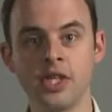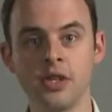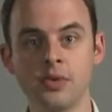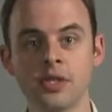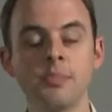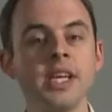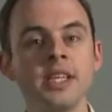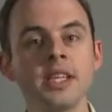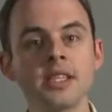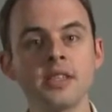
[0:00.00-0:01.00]
reduced, but
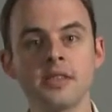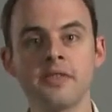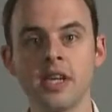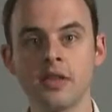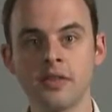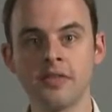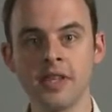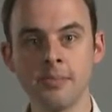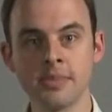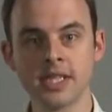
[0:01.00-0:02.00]
it doesn't feel
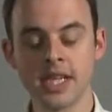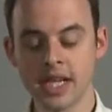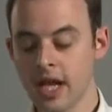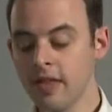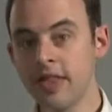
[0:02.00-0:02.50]
flimsy.